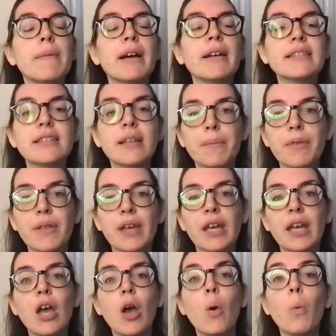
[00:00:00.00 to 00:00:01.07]
about
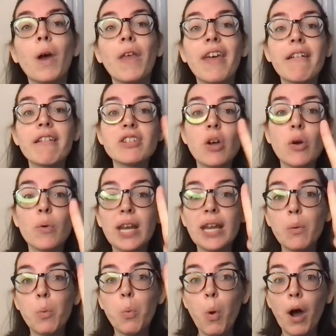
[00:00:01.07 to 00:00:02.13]
something where there is
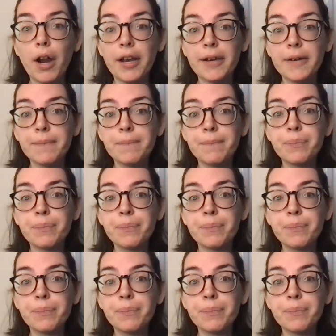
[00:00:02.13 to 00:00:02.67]
only one.